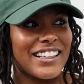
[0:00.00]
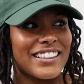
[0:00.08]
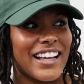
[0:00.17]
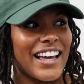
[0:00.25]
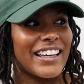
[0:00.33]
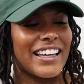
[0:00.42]

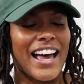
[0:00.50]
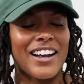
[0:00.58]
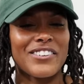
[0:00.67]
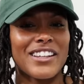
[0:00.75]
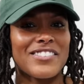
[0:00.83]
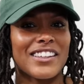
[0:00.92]
Like okay. I
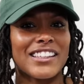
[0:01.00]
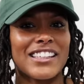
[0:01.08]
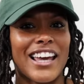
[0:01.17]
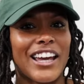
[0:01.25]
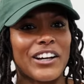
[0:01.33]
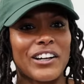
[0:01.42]
don't even
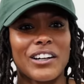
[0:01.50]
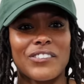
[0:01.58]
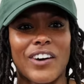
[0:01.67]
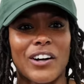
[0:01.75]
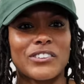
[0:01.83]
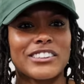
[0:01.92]
care
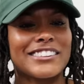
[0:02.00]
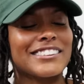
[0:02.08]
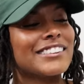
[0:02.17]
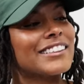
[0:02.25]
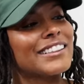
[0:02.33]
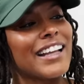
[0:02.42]
about what you
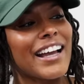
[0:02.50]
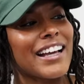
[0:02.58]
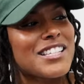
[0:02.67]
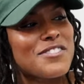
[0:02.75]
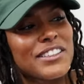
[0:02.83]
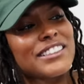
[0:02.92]
look like. I
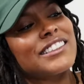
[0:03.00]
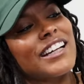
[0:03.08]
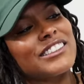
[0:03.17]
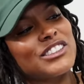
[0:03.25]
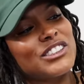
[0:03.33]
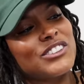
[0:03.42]
just want to
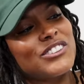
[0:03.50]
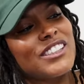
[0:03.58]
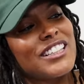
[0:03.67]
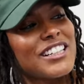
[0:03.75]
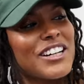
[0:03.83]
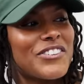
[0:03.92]
touch you.
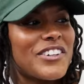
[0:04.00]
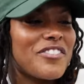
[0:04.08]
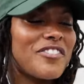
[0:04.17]
I want to